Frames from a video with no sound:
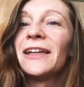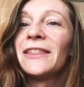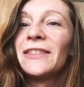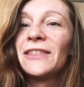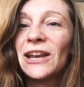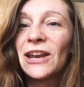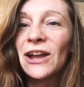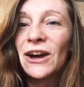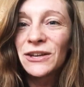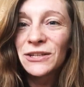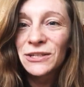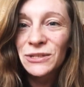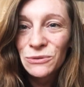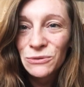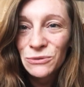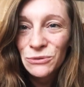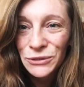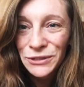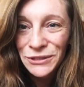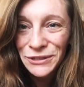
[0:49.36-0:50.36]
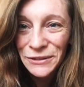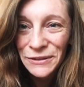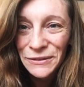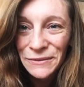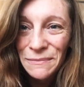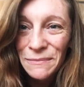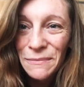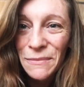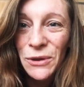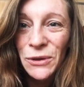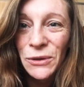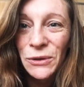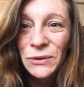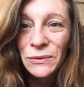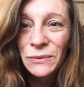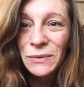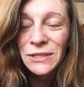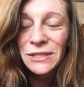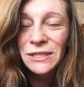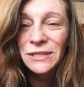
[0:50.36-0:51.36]
the last quarter
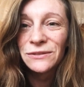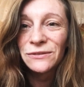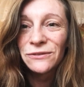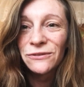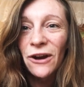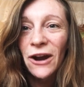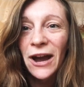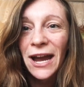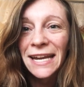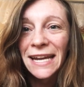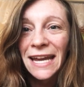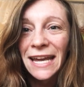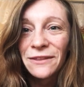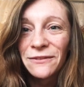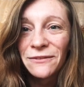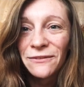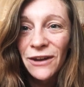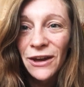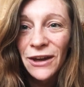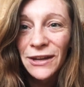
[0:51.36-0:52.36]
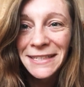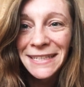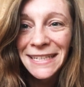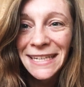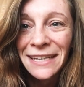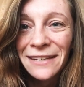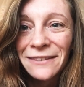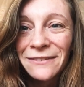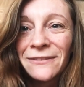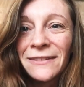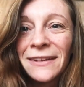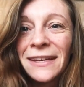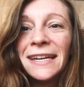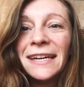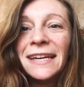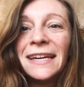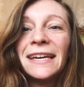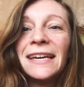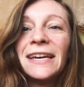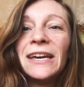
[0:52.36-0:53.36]
moon, which is Friday the 30th,
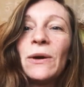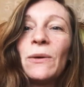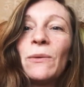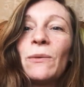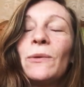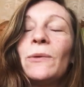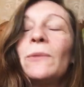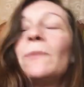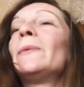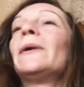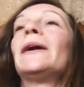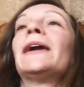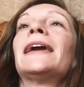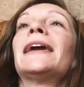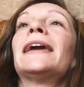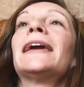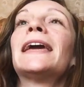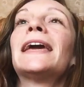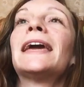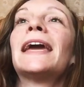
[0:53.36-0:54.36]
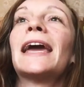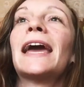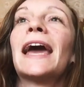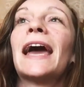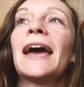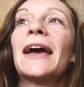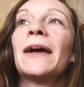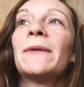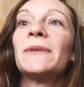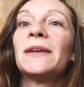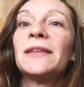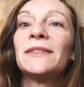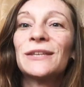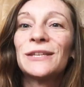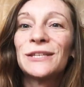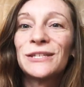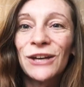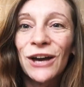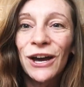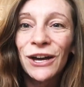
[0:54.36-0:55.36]
will be in the
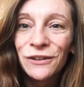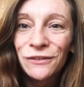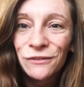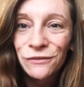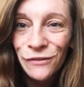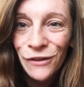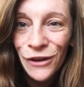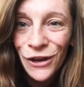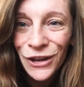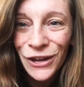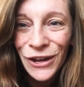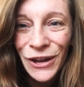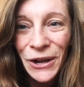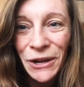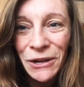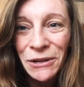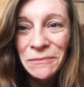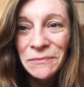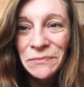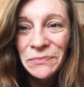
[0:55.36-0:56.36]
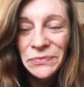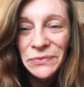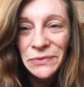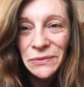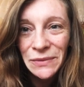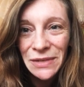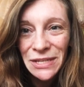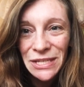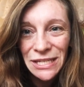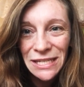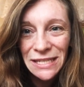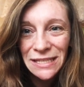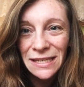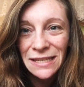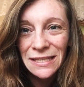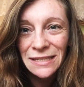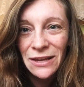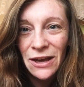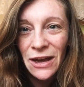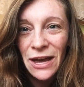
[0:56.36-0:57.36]
sign of Virgo, which is the
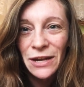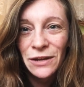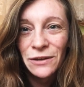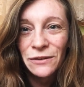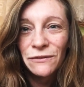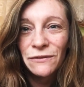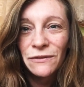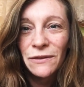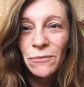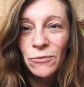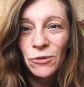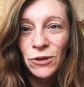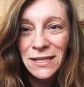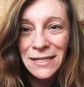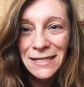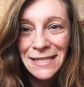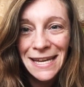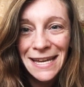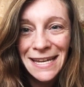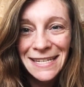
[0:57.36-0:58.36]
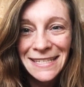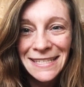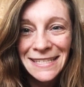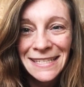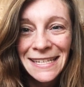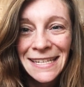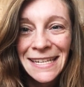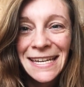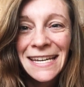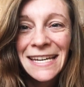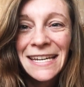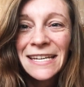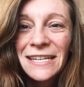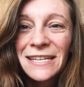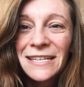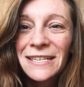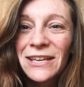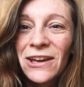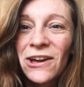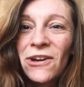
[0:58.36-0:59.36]
sign of the Priestess.
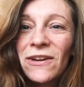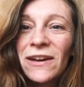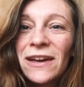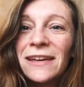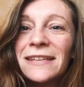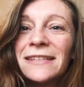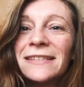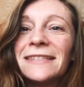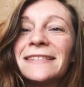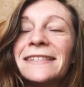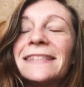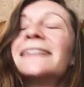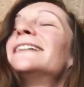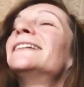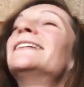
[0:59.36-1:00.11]
So it's